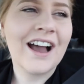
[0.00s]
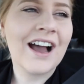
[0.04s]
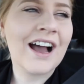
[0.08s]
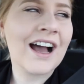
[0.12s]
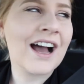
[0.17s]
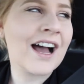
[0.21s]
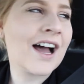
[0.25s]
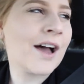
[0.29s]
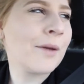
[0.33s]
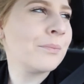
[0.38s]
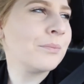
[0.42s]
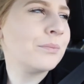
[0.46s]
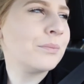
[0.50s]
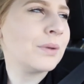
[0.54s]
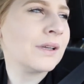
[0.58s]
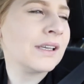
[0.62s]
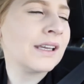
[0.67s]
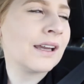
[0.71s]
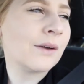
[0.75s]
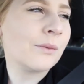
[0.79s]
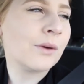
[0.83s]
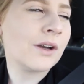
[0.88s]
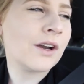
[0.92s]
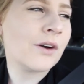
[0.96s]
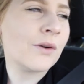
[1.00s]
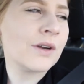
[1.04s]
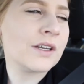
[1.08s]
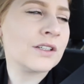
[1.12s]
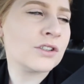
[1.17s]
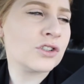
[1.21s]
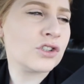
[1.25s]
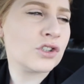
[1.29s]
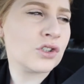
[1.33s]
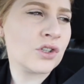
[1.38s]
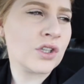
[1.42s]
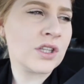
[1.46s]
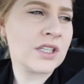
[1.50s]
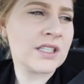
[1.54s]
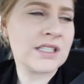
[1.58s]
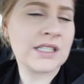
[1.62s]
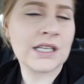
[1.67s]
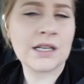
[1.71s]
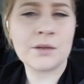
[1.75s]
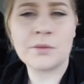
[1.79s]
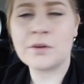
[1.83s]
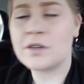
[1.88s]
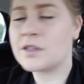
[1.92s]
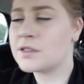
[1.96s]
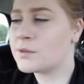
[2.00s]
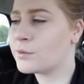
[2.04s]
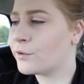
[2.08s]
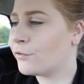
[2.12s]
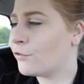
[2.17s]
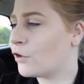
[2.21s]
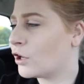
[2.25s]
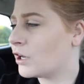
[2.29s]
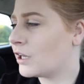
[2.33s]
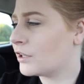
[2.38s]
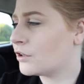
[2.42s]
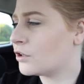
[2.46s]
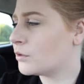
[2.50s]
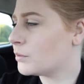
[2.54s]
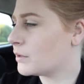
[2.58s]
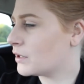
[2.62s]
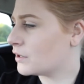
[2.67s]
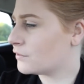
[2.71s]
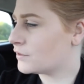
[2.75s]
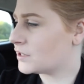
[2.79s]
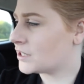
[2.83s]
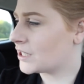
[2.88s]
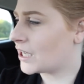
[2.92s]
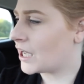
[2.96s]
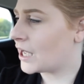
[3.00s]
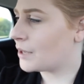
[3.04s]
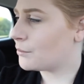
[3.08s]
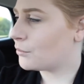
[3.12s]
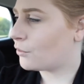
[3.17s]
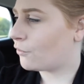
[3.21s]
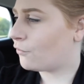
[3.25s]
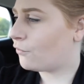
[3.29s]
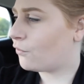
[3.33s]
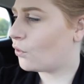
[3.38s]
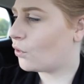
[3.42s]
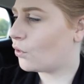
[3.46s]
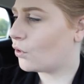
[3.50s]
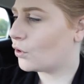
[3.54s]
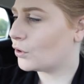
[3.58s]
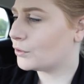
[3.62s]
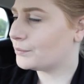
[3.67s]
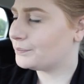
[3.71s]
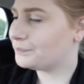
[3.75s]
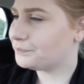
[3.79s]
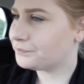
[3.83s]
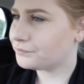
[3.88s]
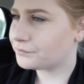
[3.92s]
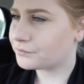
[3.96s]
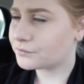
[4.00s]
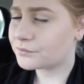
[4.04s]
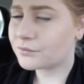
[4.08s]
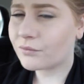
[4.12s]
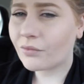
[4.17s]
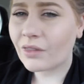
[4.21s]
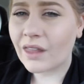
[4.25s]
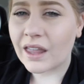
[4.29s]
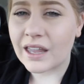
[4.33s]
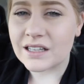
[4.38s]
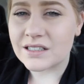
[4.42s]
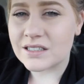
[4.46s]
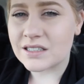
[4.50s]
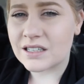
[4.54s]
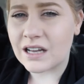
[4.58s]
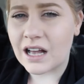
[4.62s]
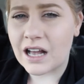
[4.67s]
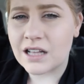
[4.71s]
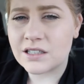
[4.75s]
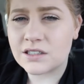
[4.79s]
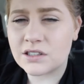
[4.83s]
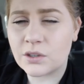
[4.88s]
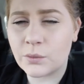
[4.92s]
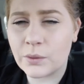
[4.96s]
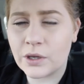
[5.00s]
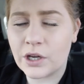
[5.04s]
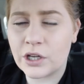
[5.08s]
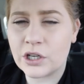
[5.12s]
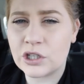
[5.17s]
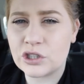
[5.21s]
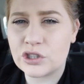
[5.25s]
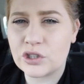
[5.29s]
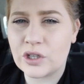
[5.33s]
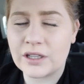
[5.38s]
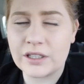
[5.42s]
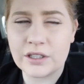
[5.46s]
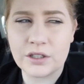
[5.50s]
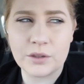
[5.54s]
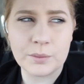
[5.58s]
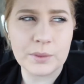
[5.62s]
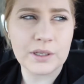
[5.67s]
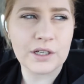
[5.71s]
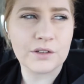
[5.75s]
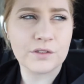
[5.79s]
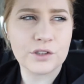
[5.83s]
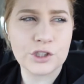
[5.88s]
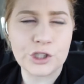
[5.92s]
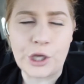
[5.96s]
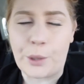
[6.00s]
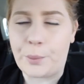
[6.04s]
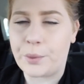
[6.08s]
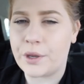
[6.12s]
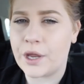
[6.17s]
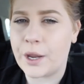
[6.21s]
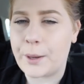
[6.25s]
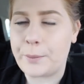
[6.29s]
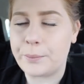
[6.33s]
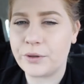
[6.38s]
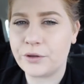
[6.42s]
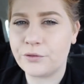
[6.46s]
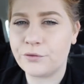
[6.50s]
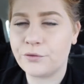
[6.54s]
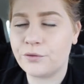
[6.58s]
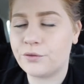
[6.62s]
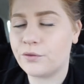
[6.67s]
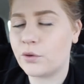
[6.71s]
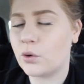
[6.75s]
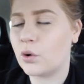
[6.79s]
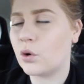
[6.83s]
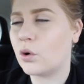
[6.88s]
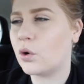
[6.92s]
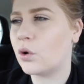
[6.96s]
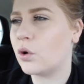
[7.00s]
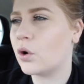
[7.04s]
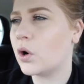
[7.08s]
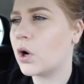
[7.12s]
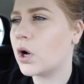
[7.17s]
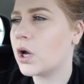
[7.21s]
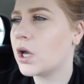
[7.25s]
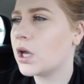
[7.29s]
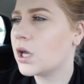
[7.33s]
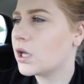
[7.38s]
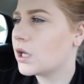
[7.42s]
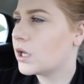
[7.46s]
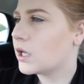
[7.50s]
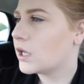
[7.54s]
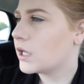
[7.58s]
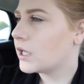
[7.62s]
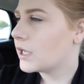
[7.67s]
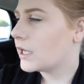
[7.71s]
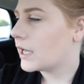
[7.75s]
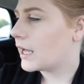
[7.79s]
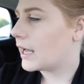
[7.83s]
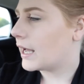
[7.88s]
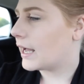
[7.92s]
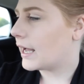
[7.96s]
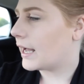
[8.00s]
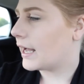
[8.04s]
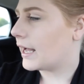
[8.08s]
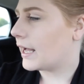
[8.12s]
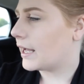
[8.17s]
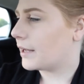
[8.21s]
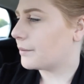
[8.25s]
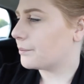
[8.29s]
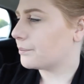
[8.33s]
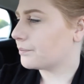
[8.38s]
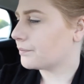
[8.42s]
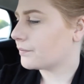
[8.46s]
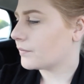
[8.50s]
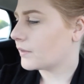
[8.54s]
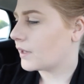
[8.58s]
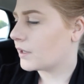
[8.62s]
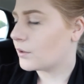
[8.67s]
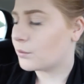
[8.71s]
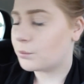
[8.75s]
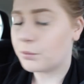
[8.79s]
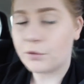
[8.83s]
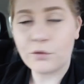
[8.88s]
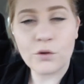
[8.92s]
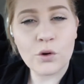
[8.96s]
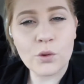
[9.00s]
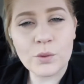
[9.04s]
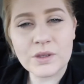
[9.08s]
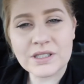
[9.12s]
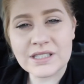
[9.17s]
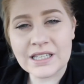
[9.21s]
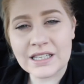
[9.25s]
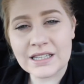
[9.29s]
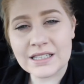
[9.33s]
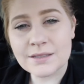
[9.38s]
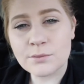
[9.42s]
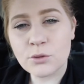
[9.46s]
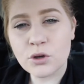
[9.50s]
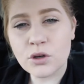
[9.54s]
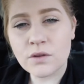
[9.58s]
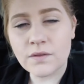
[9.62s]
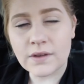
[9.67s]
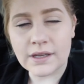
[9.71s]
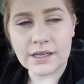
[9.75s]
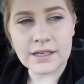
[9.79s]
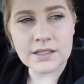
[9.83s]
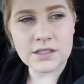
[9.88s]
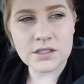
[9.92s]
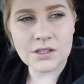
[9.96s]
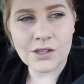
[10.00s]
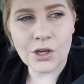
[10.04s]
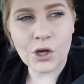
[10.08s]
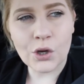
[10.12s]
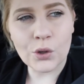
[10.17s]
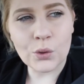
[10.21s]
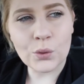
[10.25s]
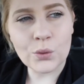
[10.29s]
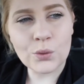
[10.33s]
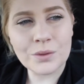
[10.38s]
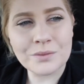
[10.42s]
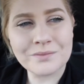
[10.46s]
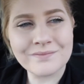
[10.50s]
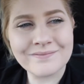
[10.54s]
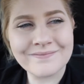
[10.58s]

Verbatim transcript: Um, but yeah, we're going to the cinemas. We've got a little bit of time before it starts, so we're gonna do a little bit of shopping before um, before we see this movie. So.